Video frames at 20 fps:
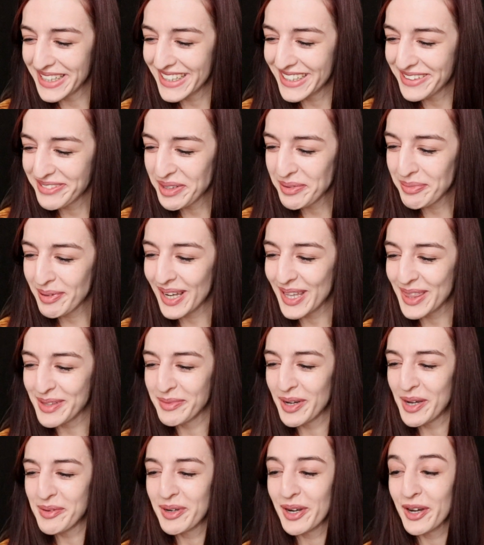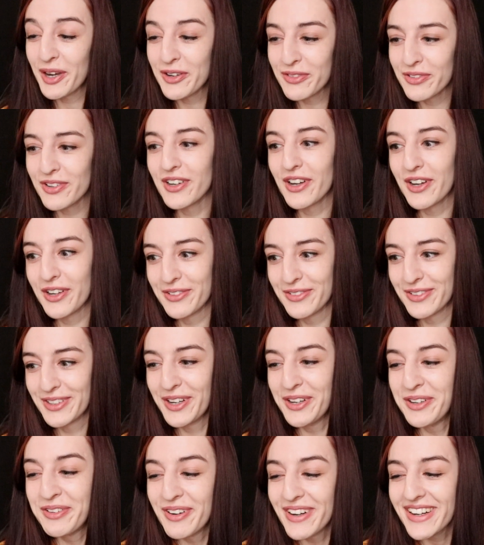Replay the moment over and over and
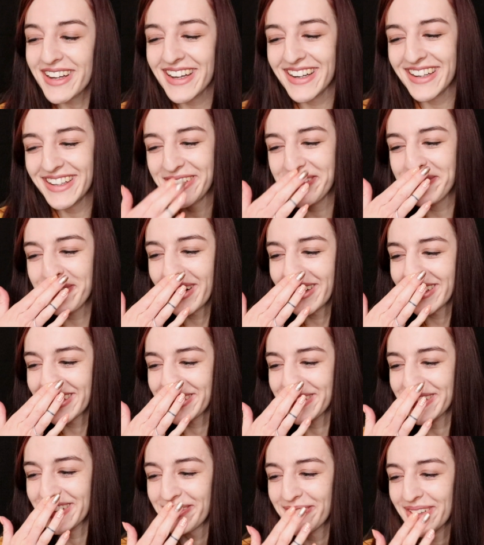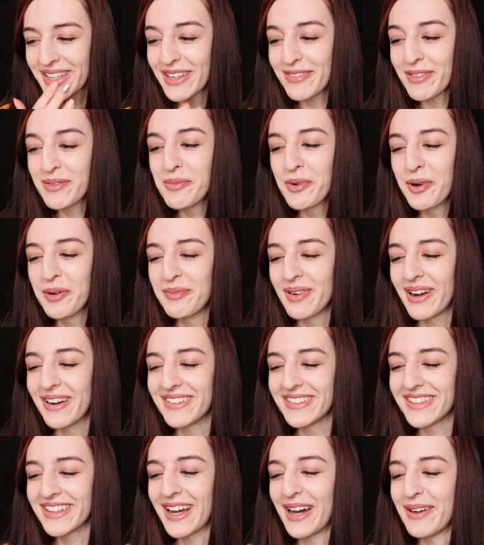over again in your mind until something even more
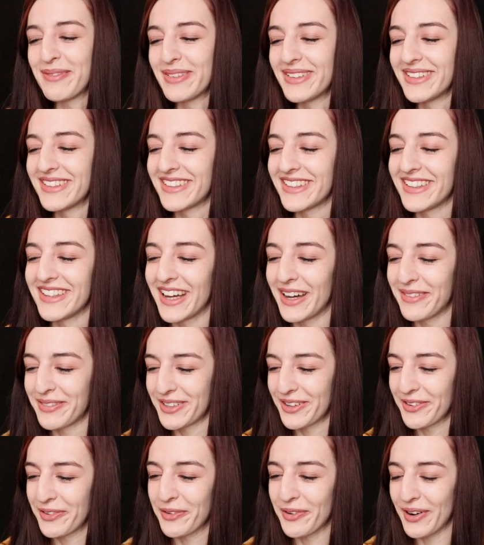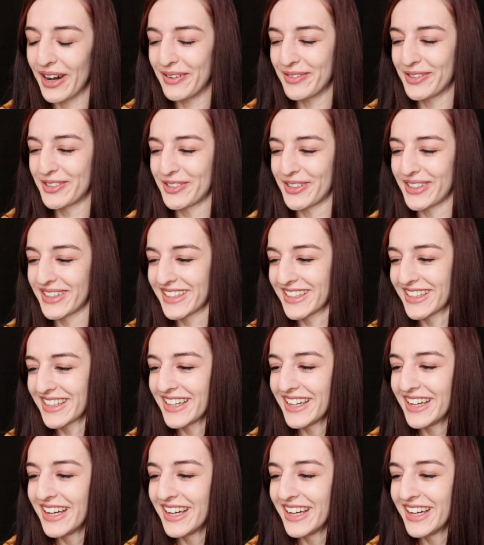embarrassing happens and have a drink.